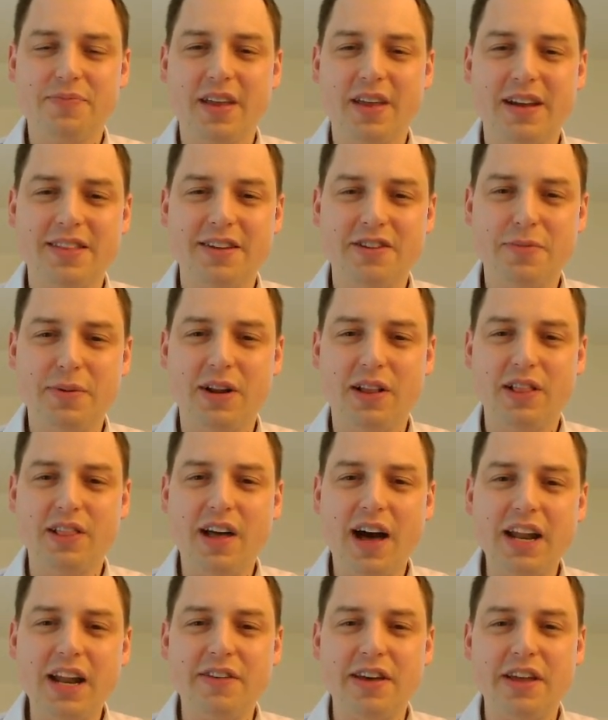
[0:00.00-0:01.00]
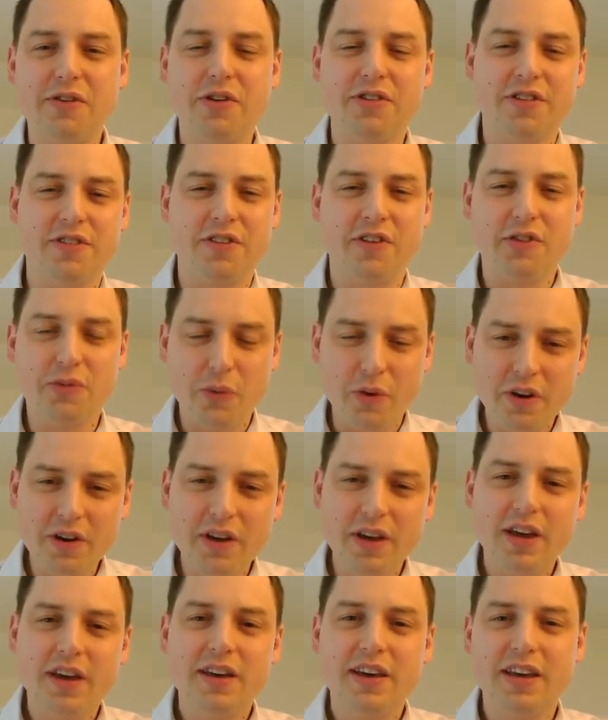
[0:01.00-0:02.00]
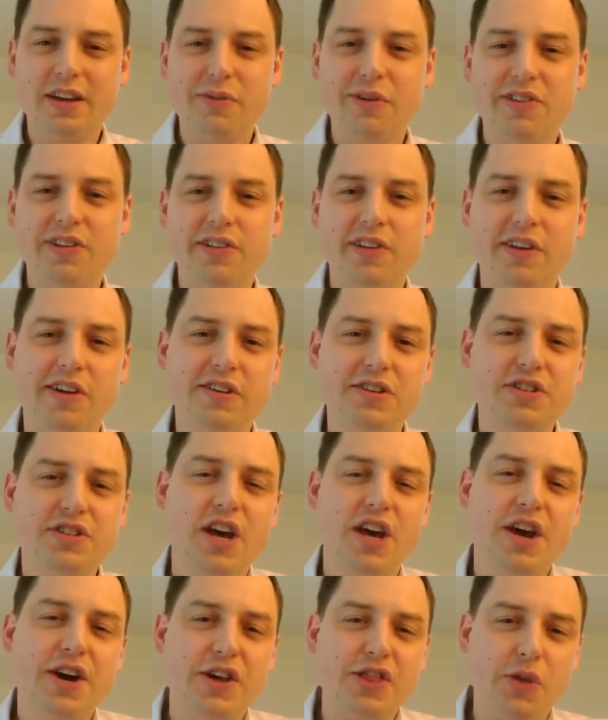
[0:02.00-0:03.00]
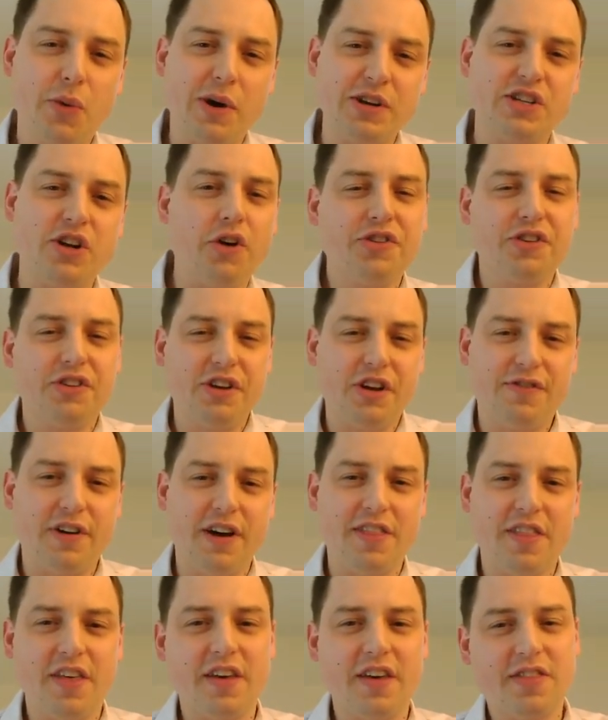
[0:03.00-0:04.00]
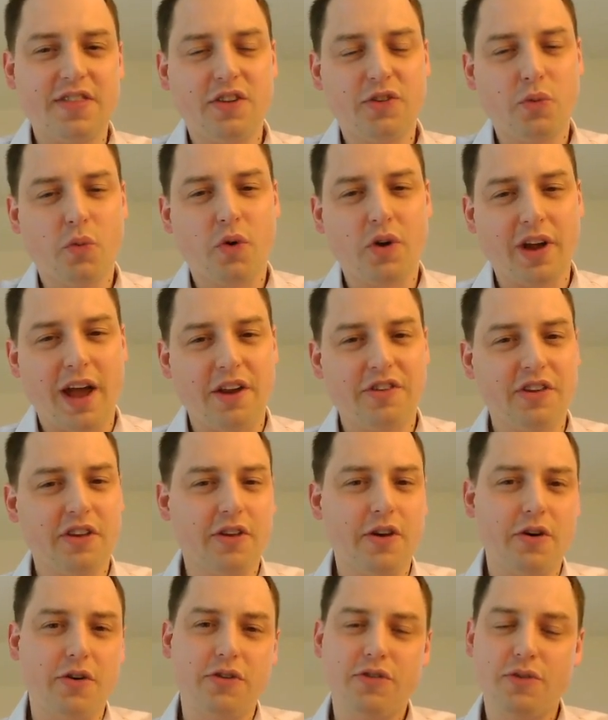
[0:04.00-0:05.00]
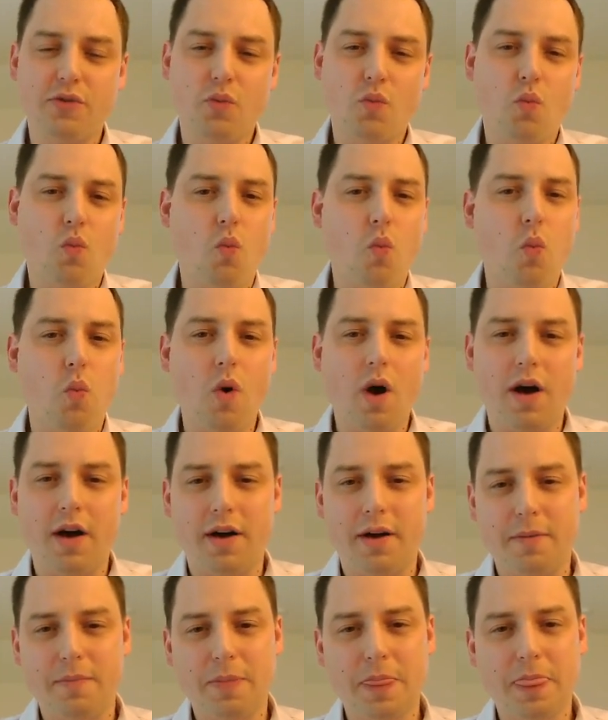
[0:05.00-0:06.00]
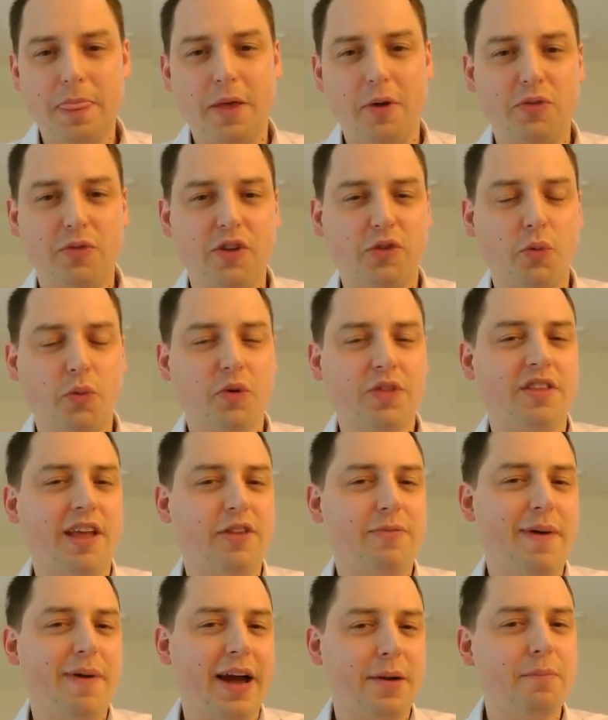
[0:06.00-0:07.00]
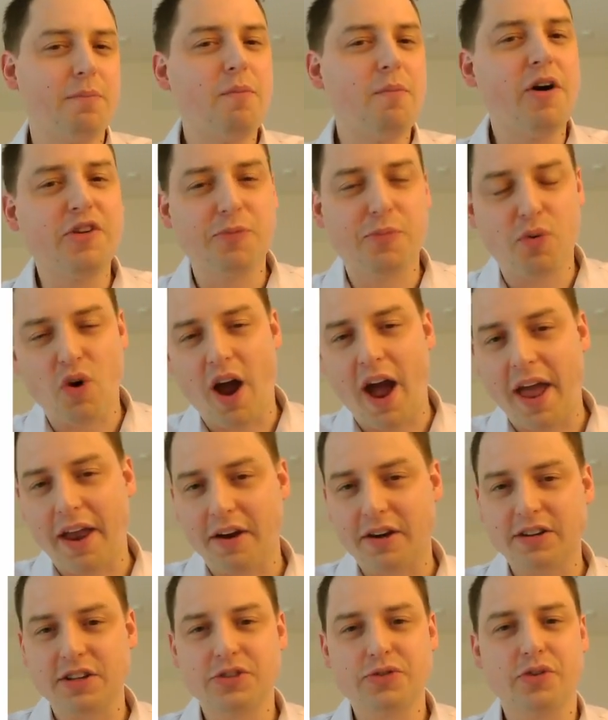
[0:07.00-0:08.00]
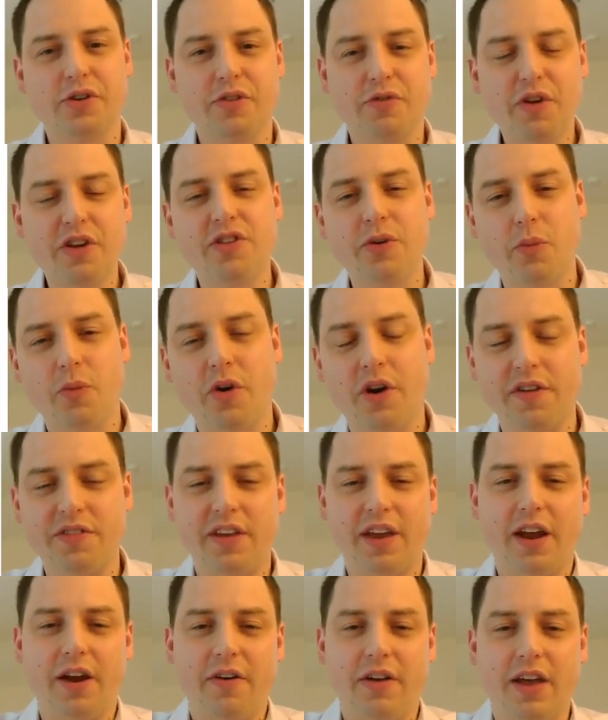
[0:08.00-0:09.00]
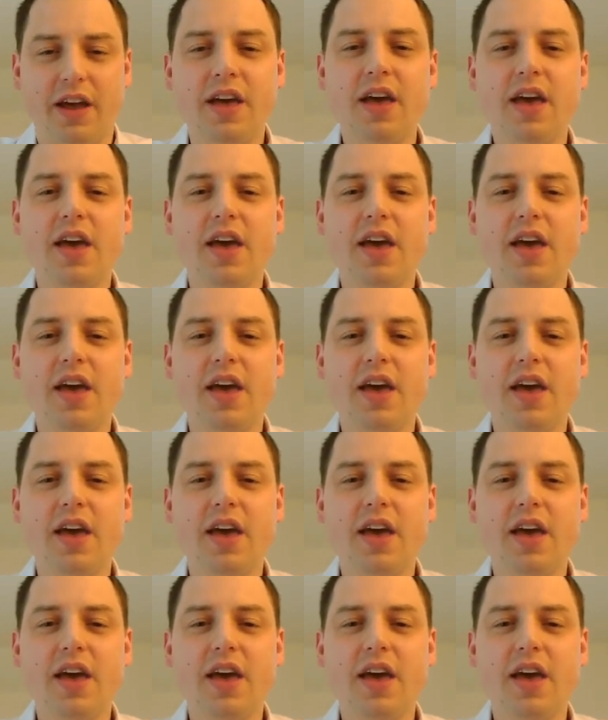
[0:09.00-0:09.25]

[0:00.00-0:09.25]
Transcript: And there's been a lot of interest in this work in recent years, though I should also clarify that this work actually goes, there's work that dates back much prior to sort of recent work in the area,